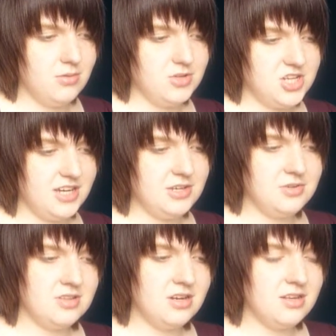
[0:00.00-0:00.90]
which I
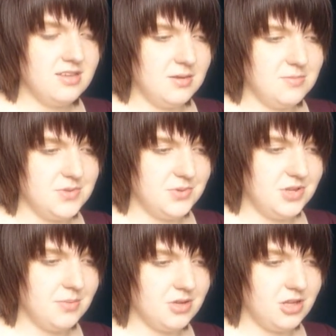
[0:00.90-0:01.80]
used in an attempt to
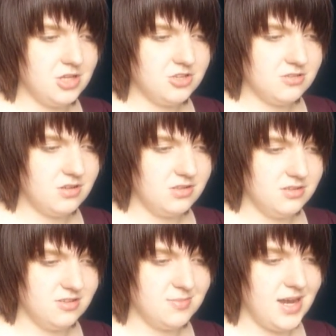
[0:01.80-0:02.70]
adopt the college's
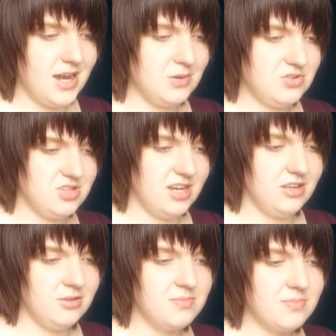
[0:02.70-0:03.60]
colours as my house
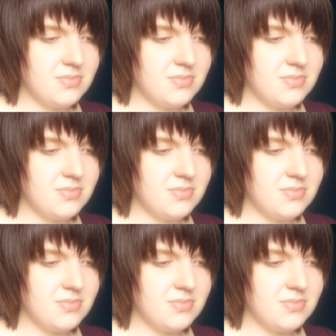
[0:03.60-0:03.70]
style.